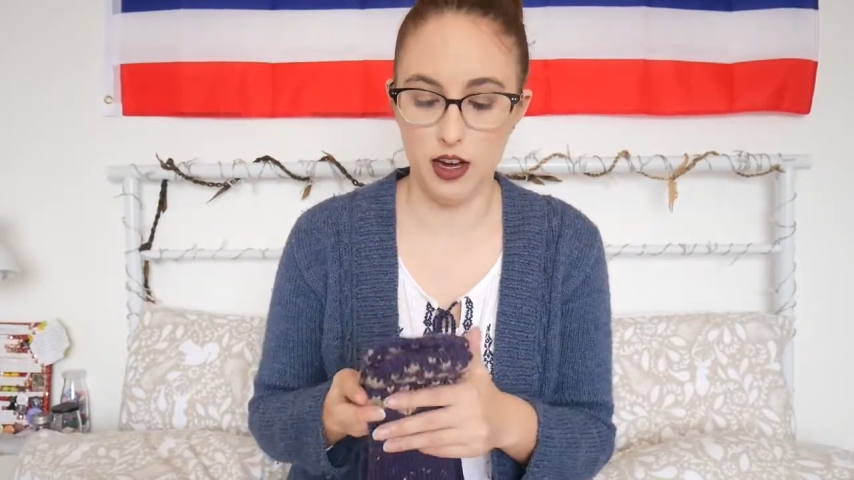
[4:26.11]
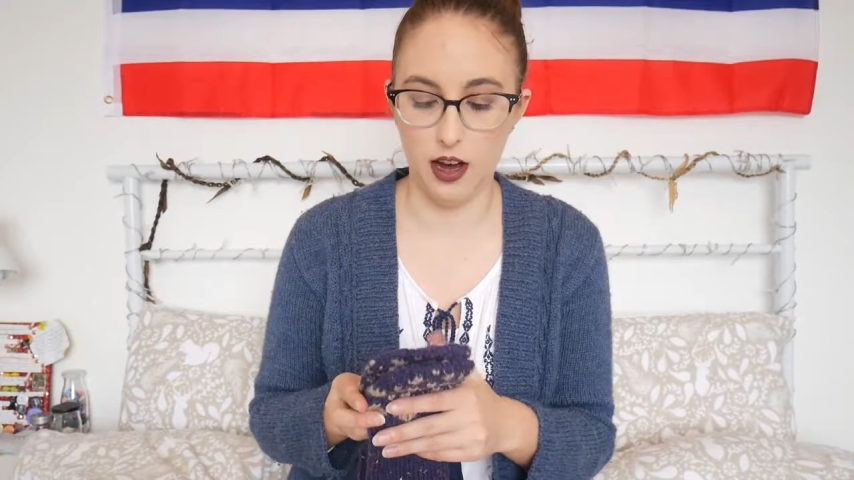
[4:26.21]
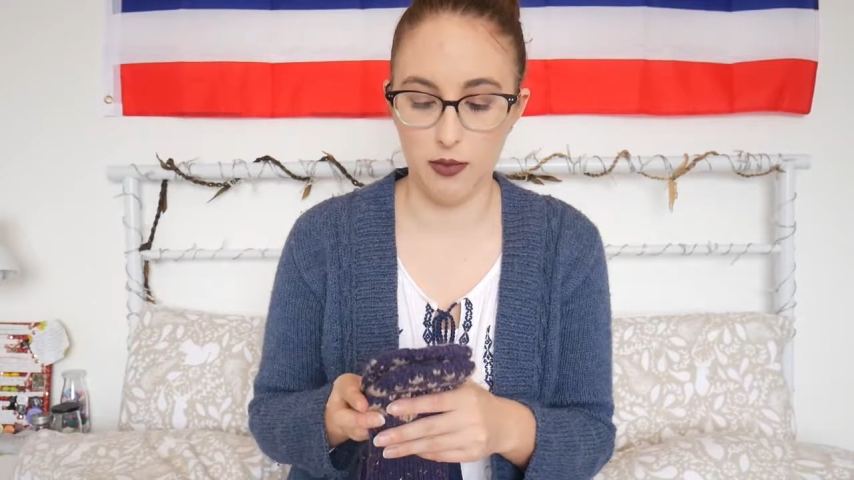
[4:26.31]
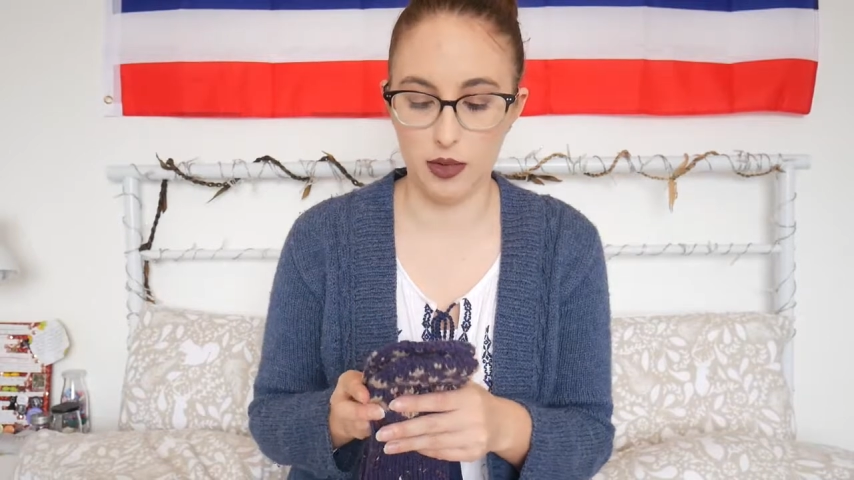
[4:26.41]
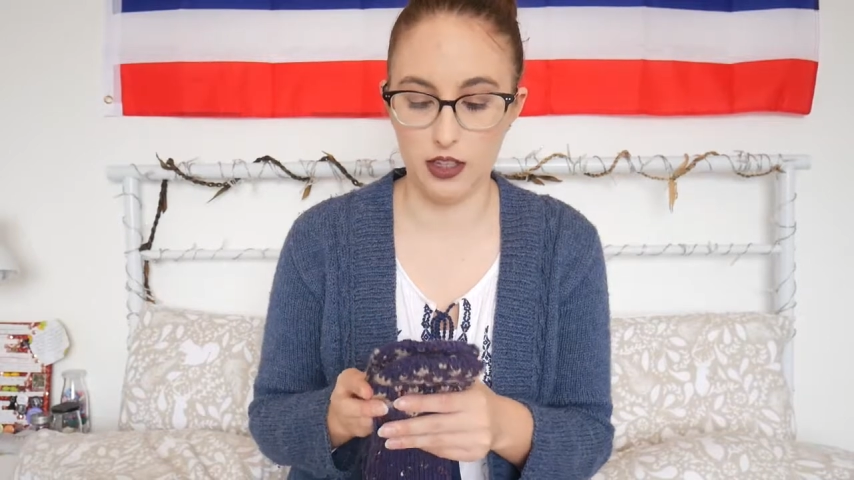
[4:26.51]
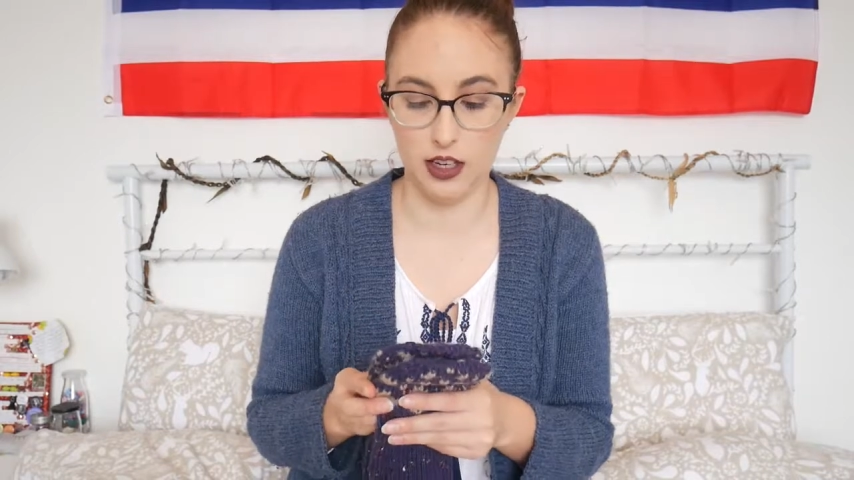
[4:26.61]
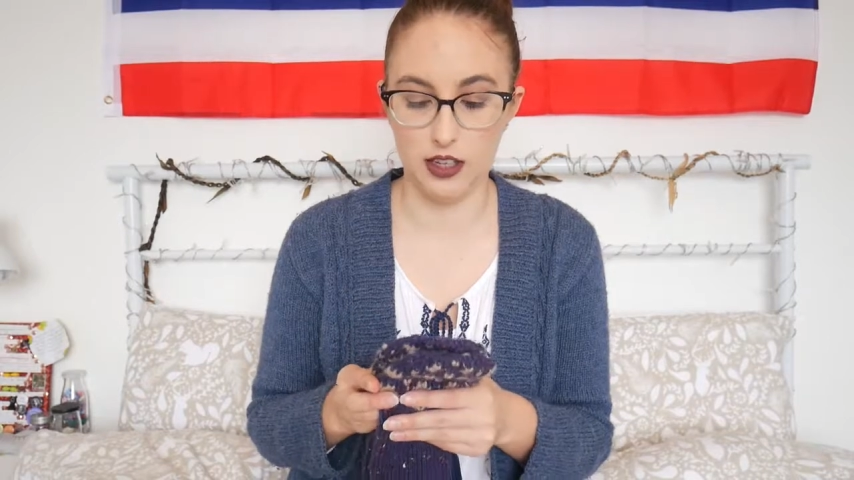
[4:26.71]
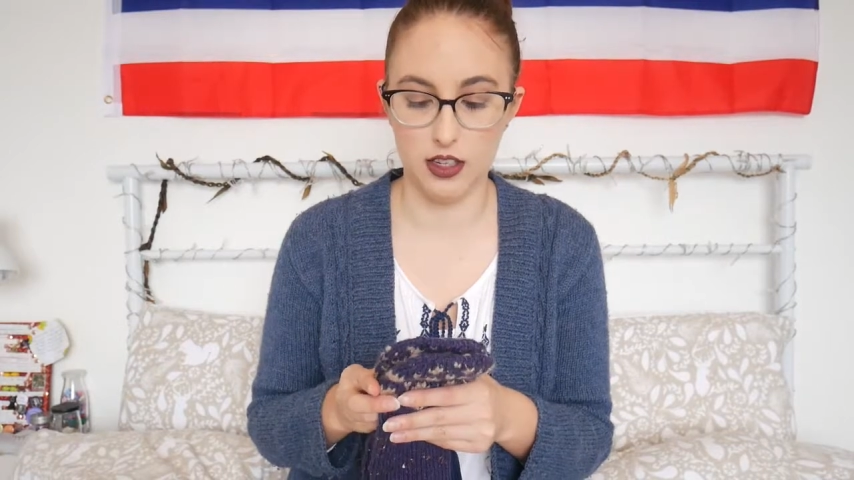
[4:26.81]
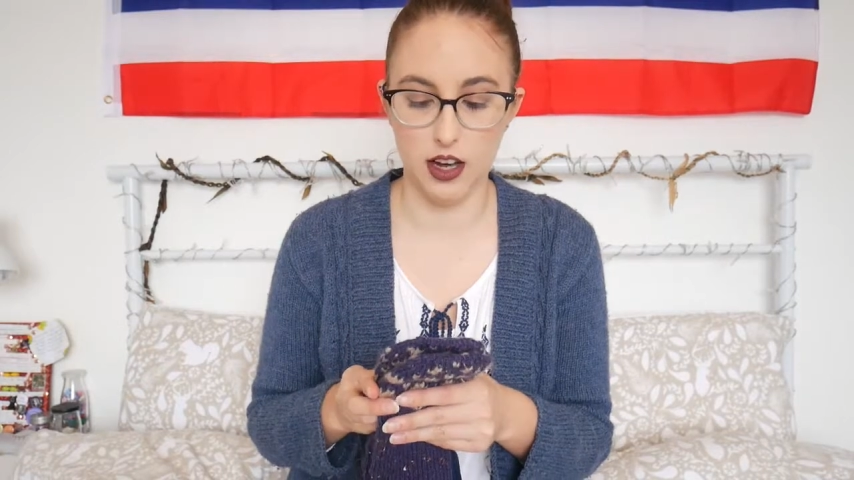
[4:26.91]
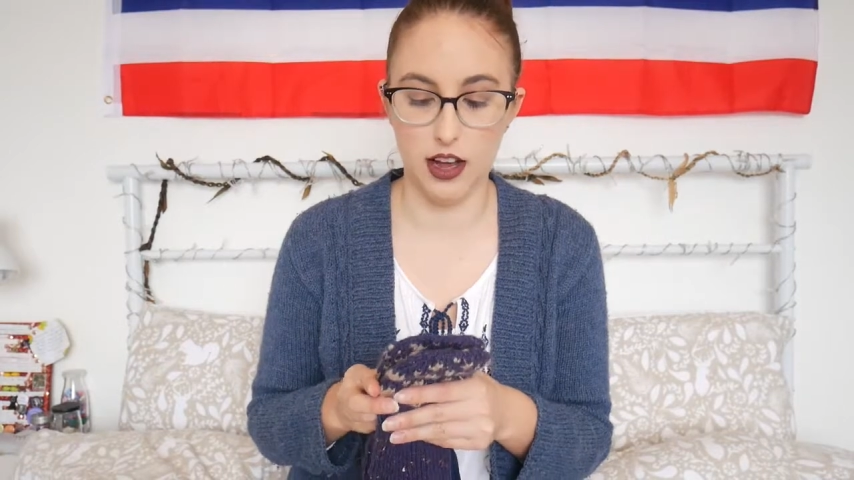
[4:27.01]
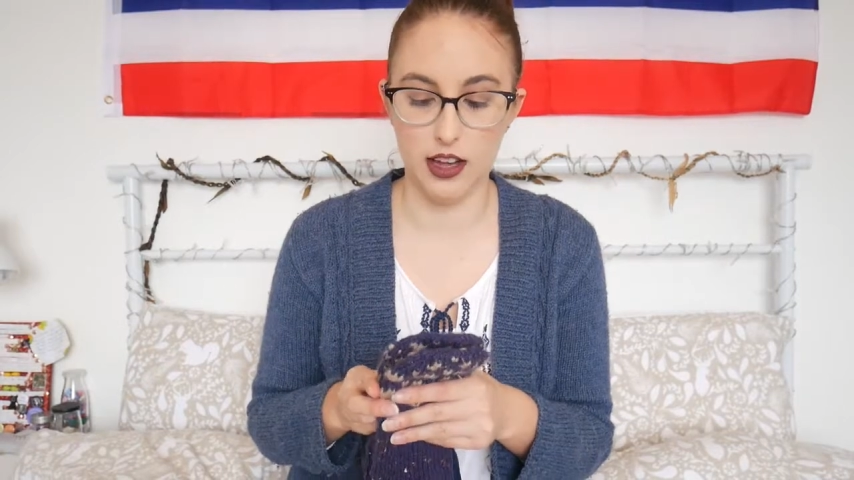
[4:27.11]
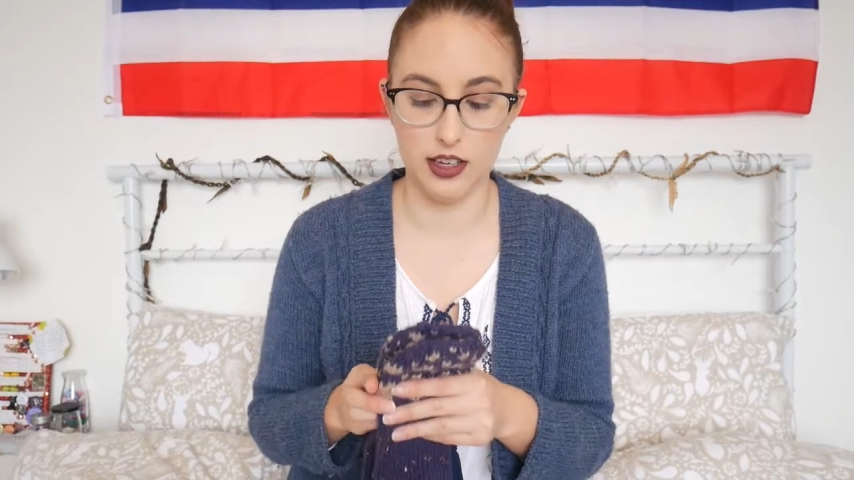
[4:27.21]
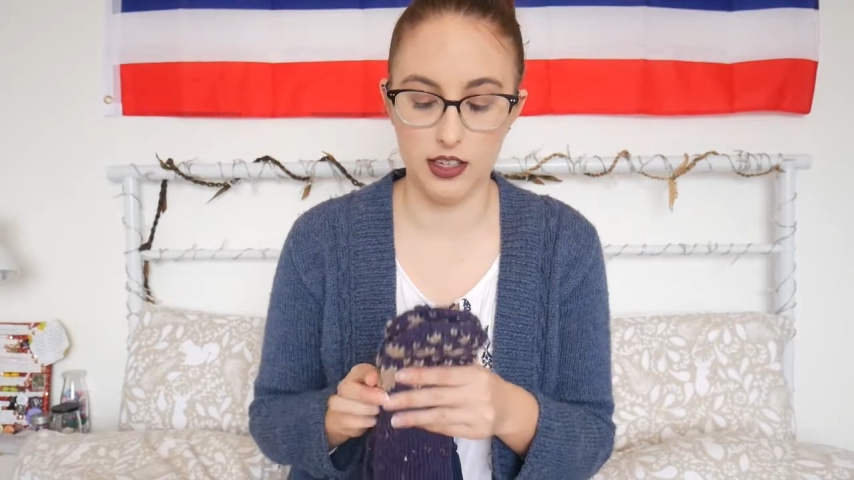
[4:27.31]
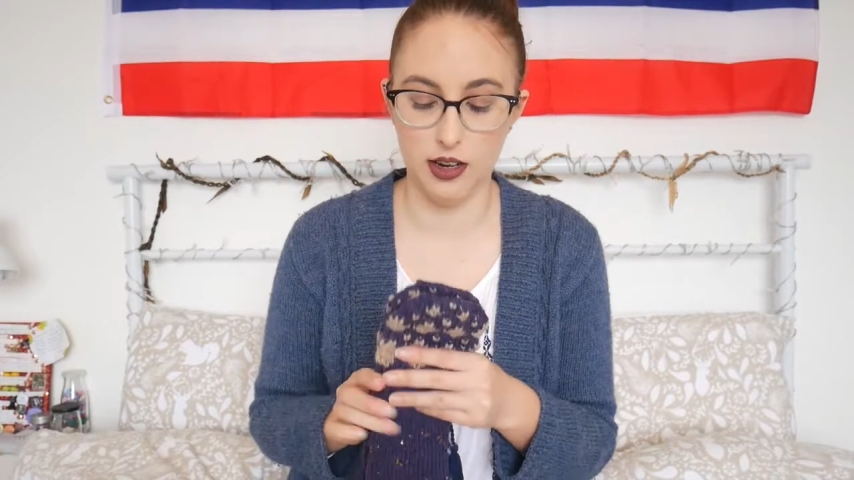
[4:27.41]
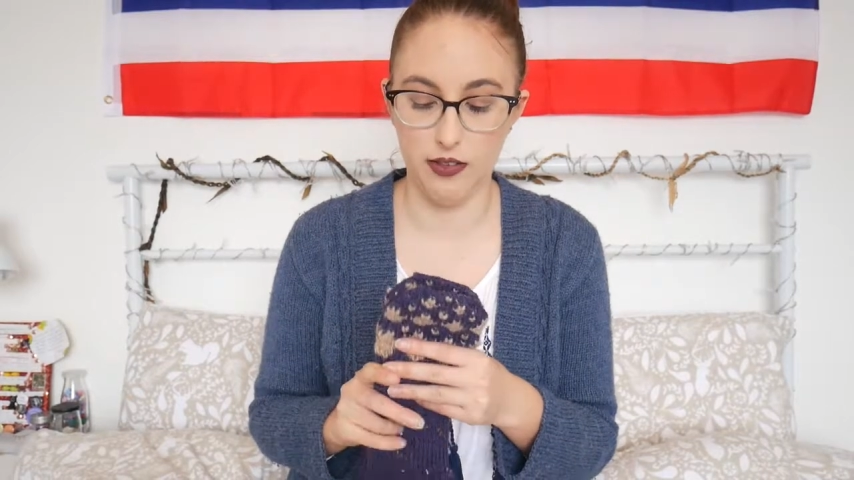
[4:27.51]
because I
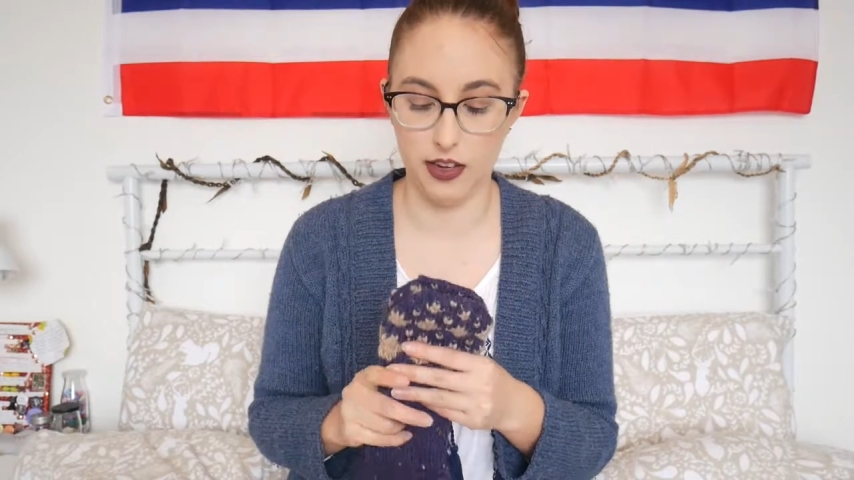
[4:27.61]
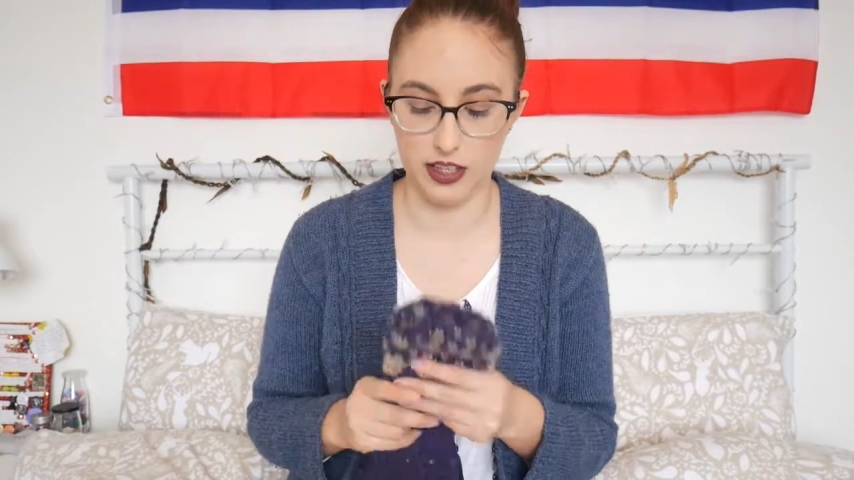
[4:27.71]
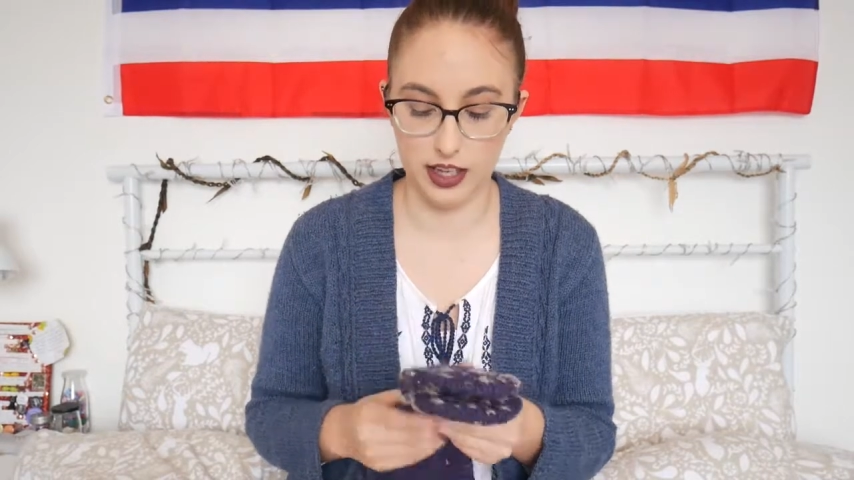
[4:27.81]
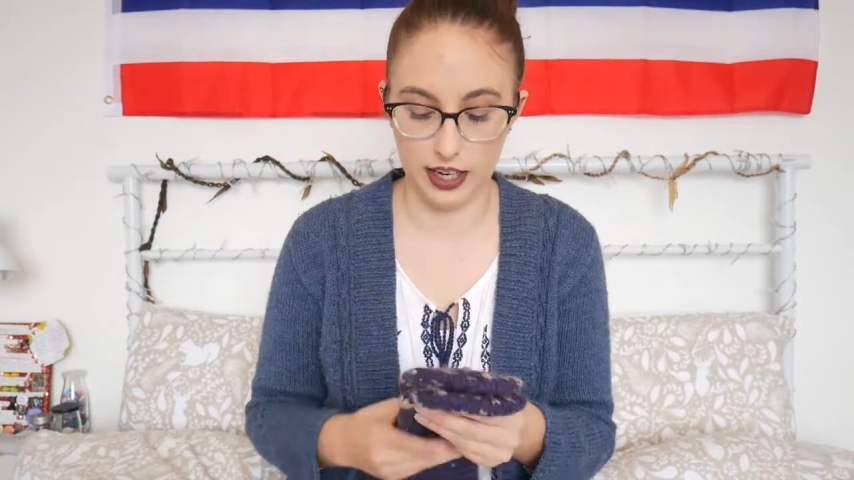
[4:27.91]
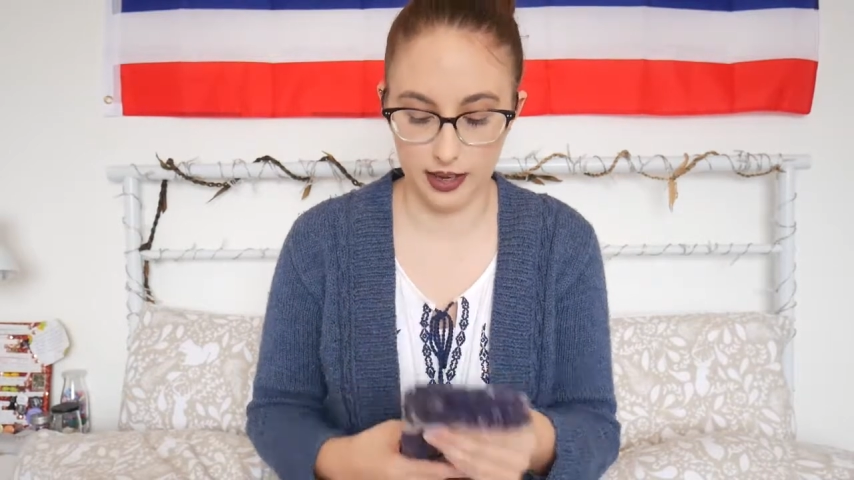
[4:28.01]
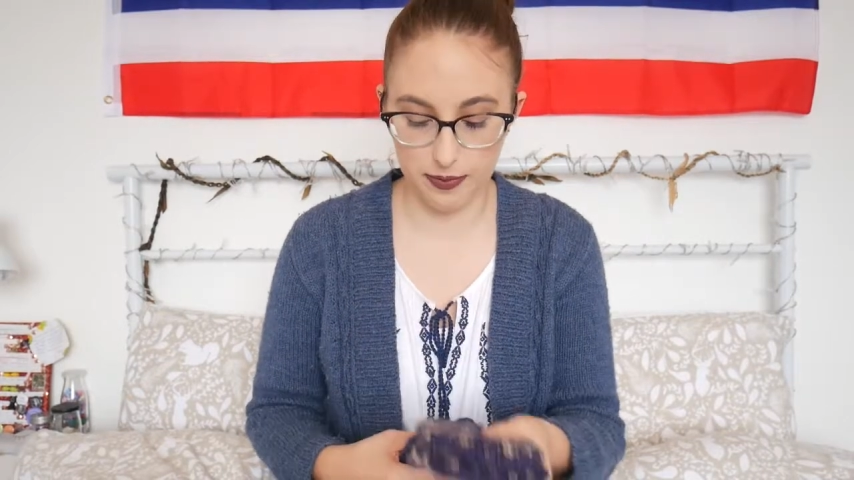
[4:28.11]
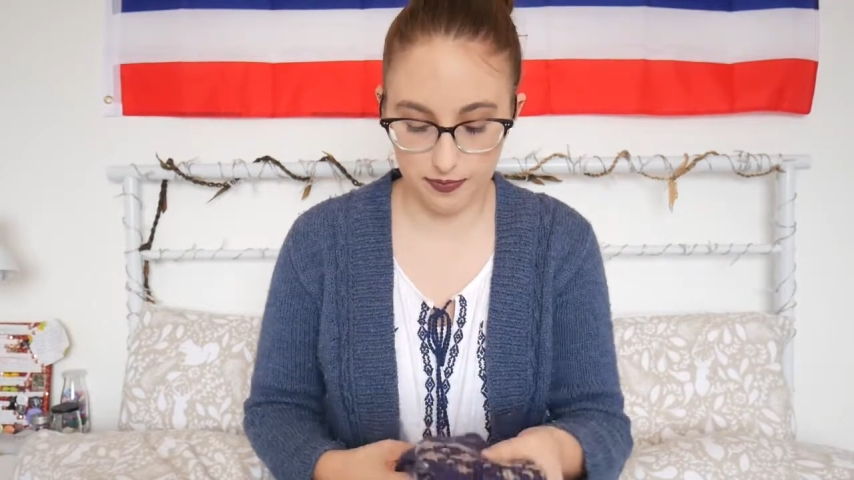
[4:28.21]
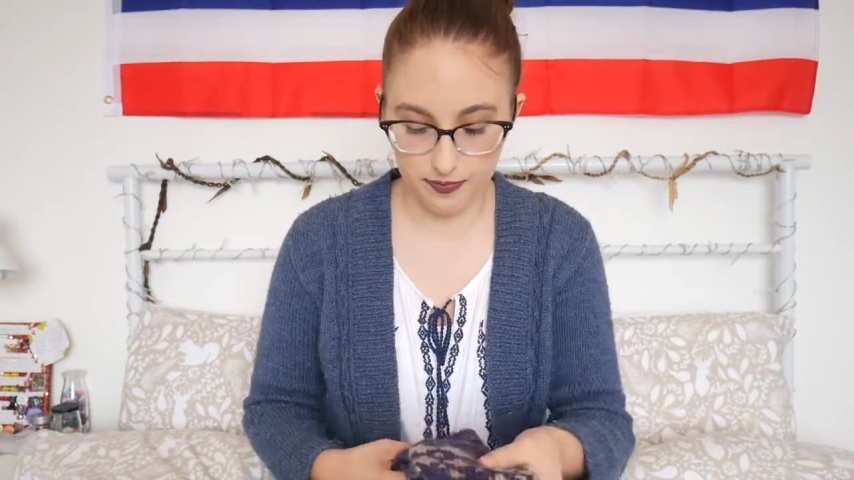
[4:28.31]
ended up fixing it.